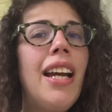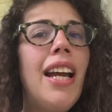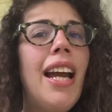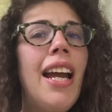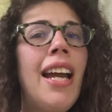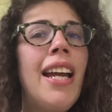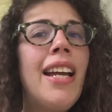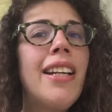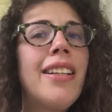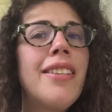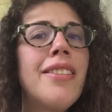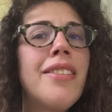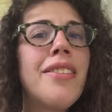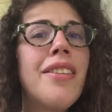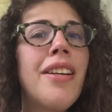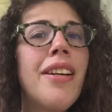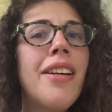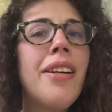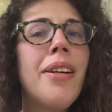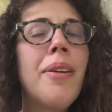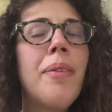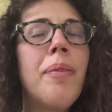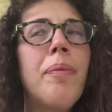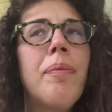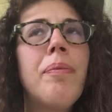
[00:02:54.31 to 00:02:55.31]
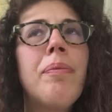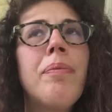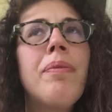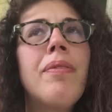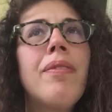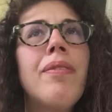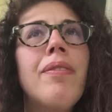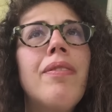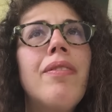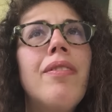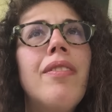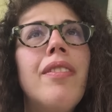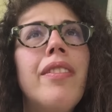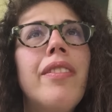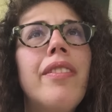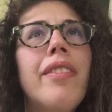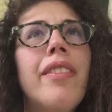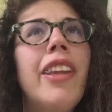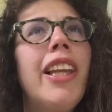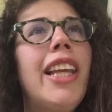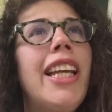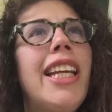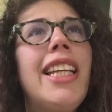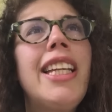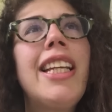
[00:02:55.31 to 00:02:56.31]
and um,
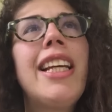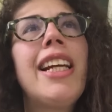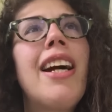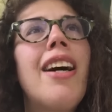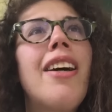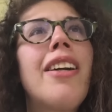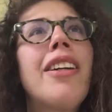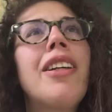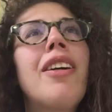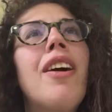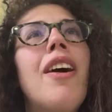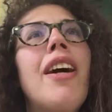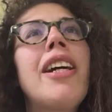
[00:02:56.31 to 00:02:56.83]
leaning on her.